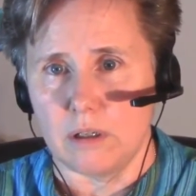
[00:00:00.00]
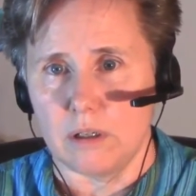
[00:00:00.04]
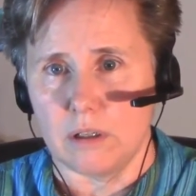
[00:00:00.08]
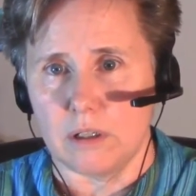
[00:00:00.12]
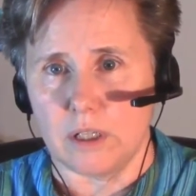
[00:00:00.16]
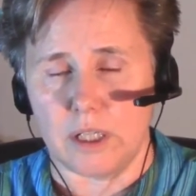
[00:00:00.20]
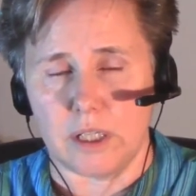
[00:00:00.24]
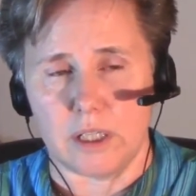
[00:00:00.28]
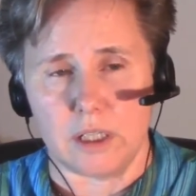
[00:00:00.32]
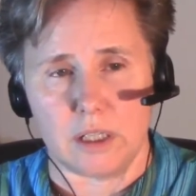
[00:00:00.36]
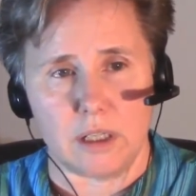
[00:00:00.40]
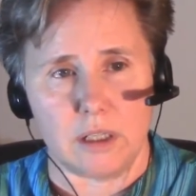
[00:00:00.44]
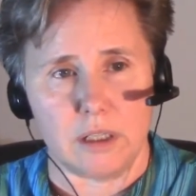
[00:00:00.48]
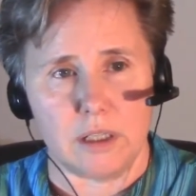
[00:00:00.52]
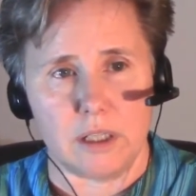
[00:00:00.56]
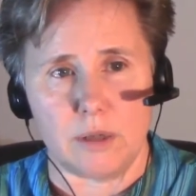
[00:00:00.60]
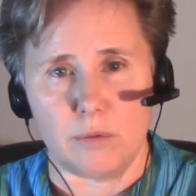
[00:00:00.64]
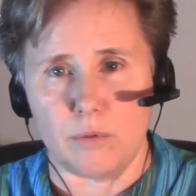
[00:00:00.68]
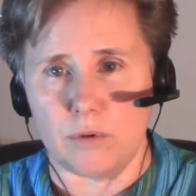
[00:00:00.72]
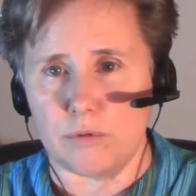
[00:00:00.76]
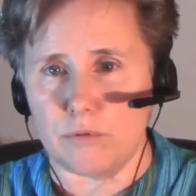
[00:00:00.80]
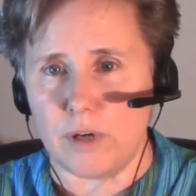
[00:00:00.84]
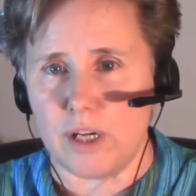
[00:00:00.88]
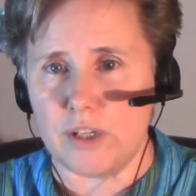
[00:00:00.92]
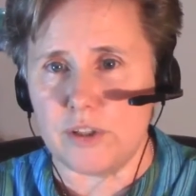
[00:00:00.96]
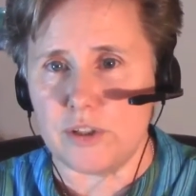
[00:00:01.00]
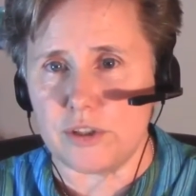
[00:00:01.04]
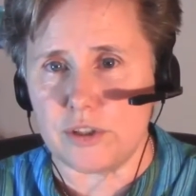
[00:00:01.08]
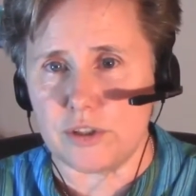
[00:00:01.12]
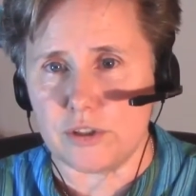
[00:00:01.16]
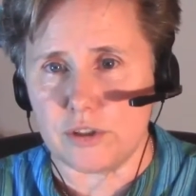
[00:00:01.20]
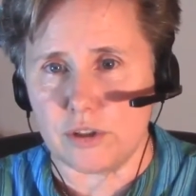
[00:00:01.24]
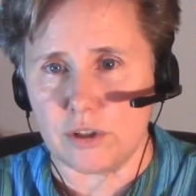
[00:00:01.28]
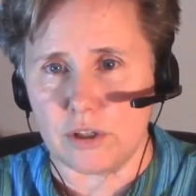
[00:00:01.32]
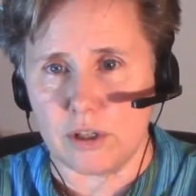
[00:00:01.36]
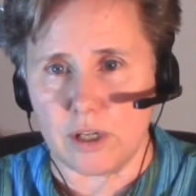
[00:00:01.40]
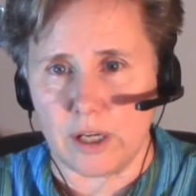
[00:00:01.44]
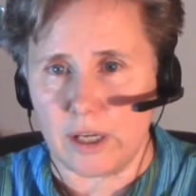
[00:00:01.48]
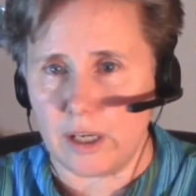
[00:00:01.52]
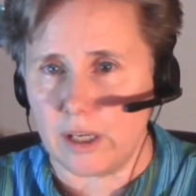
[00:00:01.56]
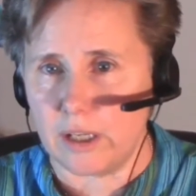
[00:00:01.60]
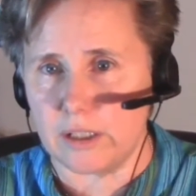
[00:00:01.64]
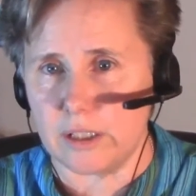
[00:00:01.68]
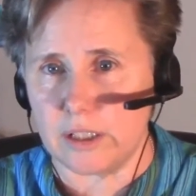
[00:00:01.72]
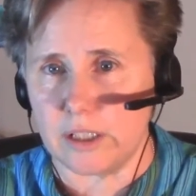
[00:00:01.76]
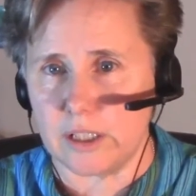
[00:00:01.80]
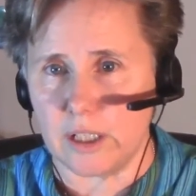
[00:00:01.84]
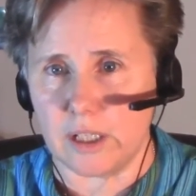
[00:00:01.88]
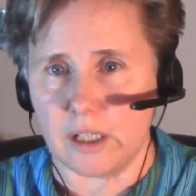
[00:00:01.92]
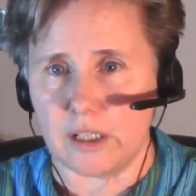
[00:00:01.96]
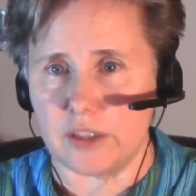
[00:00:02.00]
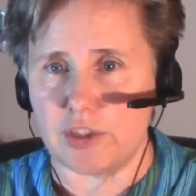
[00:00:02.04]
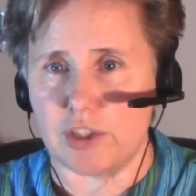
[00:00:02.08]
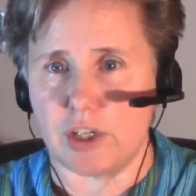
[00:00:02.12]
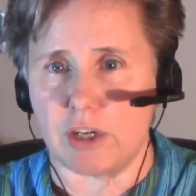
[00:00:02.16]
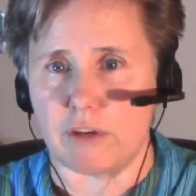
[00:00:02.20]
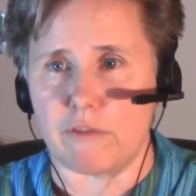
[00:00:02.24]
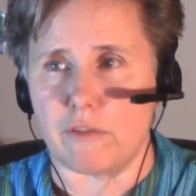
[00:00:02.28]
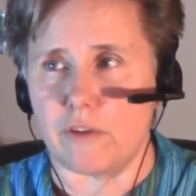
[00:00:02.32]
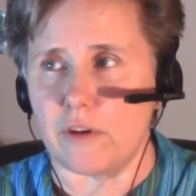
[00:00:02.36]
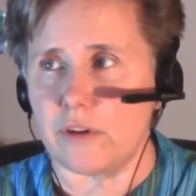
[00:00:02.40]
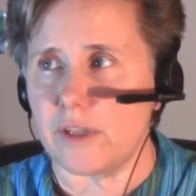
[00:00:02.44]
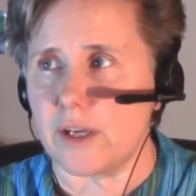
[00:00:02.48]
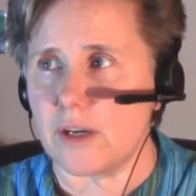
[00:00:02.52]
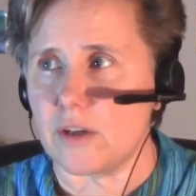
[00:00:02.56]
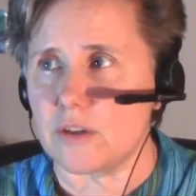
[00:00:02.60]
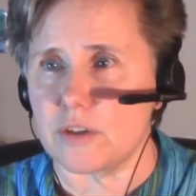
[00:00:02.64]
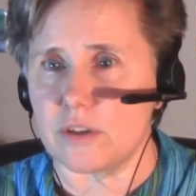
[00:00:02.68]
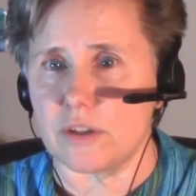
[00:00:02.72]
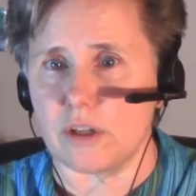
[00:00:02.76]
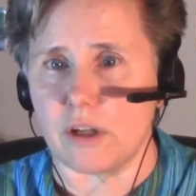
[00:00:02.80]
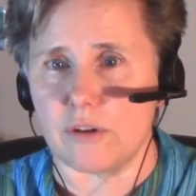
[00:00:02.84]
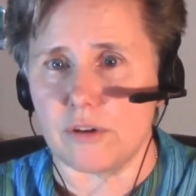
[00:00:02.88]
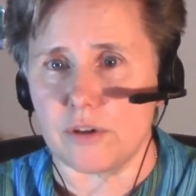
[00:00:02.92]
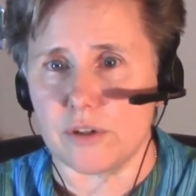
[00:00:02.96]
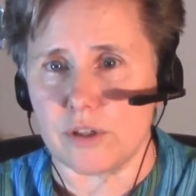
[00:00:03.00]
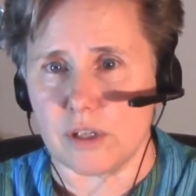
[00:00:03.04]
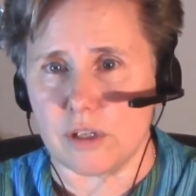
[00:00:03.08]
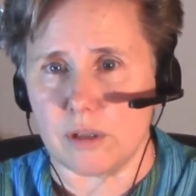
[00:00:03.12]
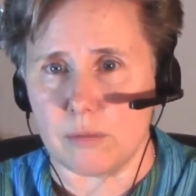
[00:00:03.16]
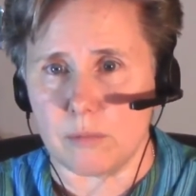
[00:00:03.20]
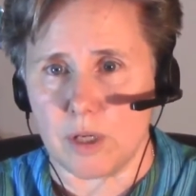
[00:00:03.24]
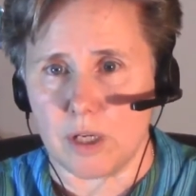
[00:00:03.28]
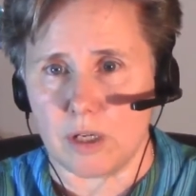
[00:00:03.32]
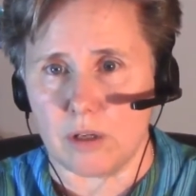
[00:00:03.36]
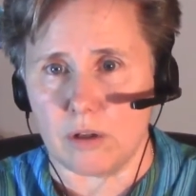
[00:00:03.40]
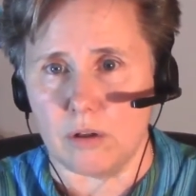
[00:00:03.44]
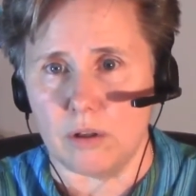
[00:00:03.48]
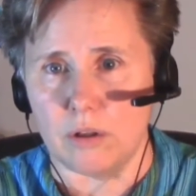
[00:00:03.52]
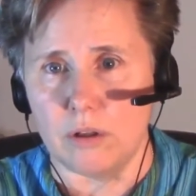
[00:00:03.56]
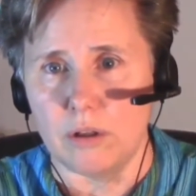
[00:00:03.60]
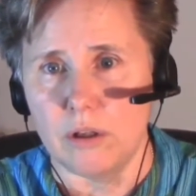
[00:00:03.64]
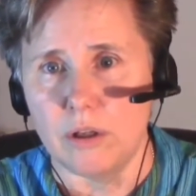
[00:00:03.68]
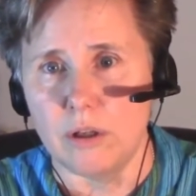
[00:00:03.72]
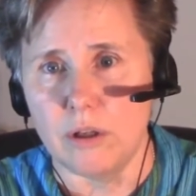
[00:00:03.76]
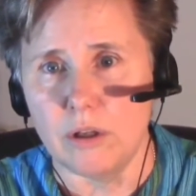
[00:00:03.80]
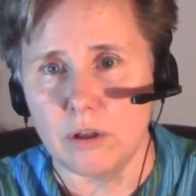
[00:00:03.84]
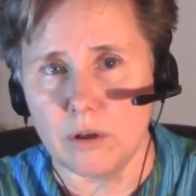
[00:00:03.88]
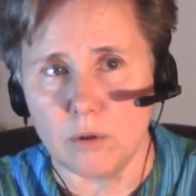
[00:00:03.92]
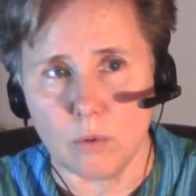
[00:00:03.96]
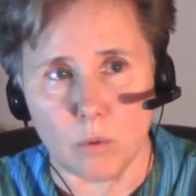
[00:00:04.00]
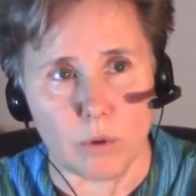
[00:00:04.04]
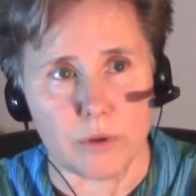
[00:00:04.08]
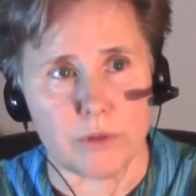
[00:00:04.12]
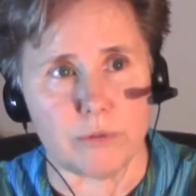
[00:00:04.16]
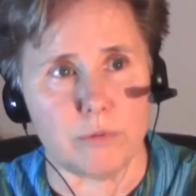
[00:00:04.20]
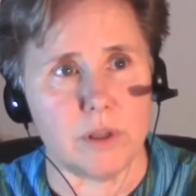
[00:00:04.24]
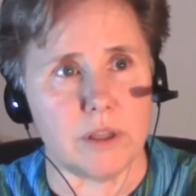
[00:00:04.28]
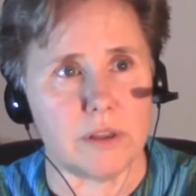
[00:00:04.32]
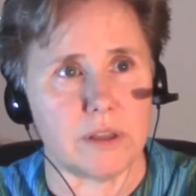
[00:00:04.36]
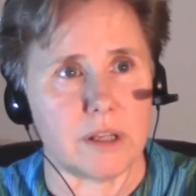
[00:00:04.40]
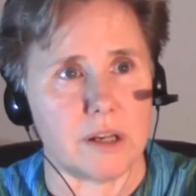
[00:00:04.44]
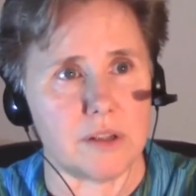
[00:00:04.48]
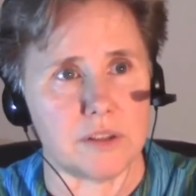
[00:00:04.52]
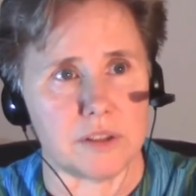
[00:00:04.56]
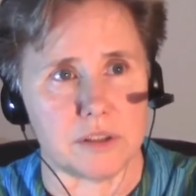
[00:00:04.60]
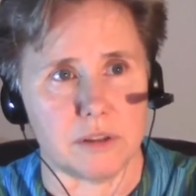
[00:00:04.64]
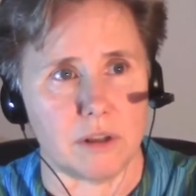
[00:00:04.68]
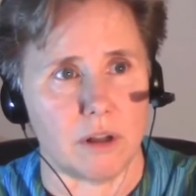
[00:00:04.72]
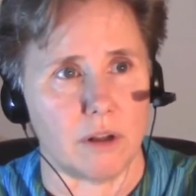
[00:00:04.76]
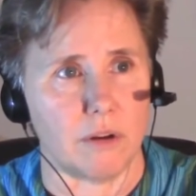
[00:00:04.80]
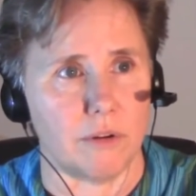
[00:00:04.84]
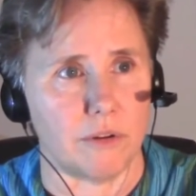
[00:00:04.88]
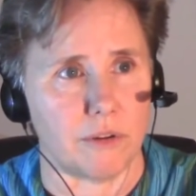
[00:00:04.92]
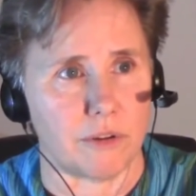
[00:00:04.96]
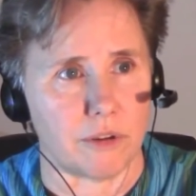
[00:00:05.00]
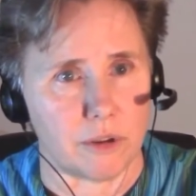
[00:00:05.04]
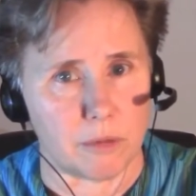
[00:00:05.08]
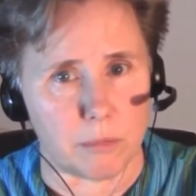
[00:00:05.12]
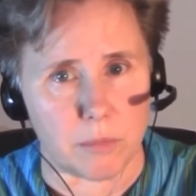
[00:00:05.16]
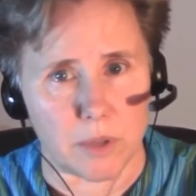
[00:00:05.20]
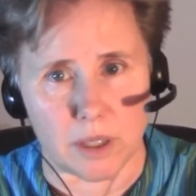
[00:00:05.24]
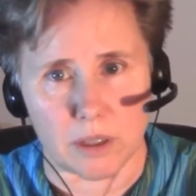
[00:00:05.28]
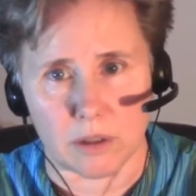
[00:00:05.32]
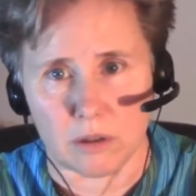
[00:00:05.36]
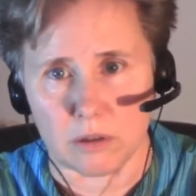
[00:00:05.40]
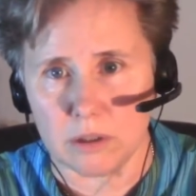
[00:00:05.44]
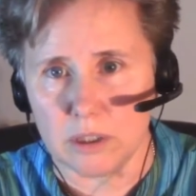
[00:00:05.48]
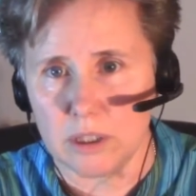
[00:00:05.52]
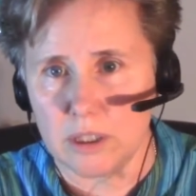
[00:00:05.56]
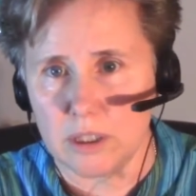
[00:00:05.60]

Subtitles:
Like, they would register and get a check for $1,000 in the mail, or $3,000 in the mail.